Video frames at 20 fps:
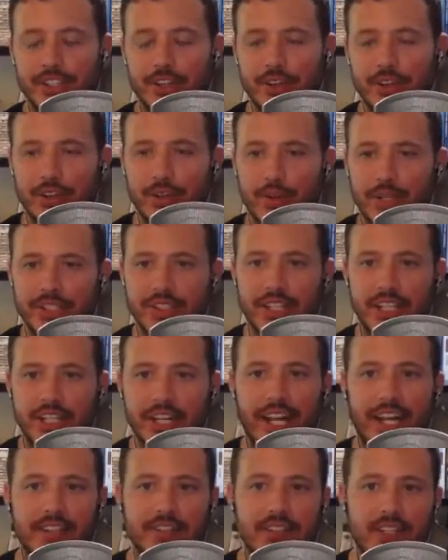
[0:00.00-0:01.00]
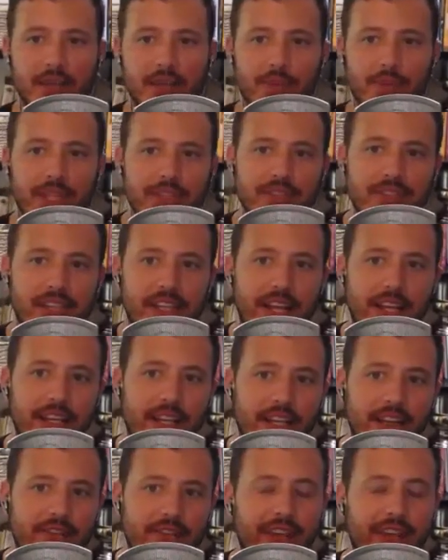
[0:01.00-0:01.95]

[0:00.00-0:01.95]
the question that I asked him, he said if